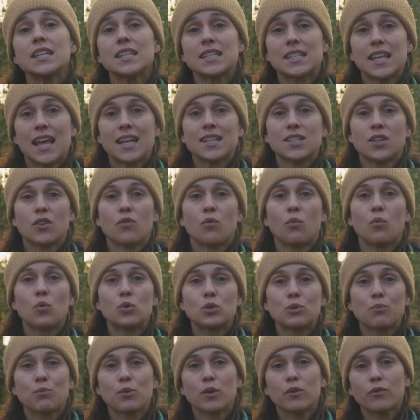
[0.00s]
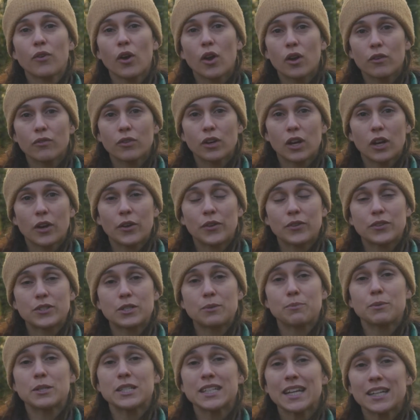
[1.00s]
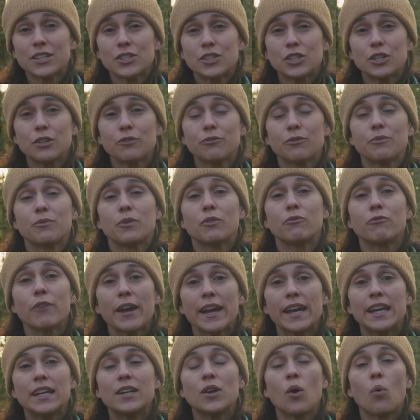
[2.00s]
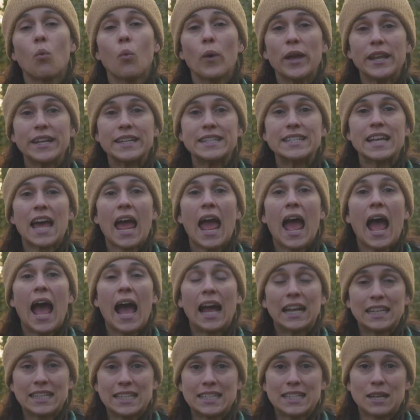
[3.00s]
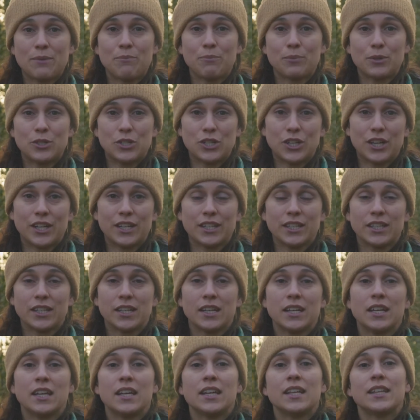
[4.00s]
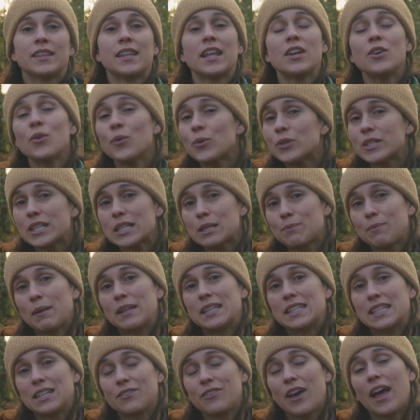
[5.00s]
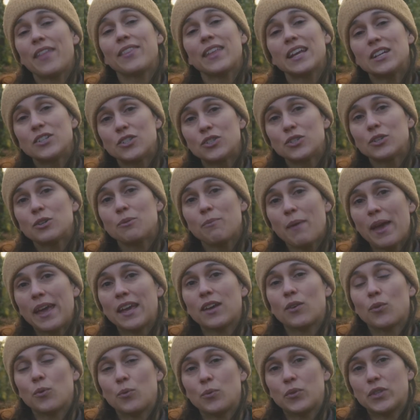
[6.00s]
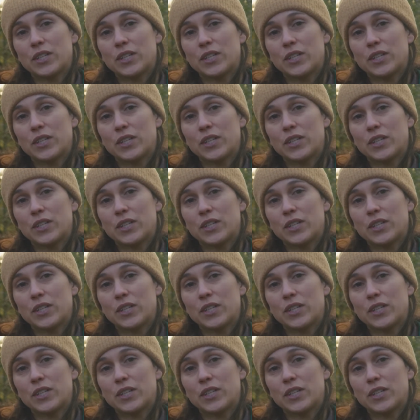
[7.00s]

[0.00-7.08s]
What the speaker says: set of waterproof overclothes to protect you from the rain, wind and temperature. They're not expensive and they do make all the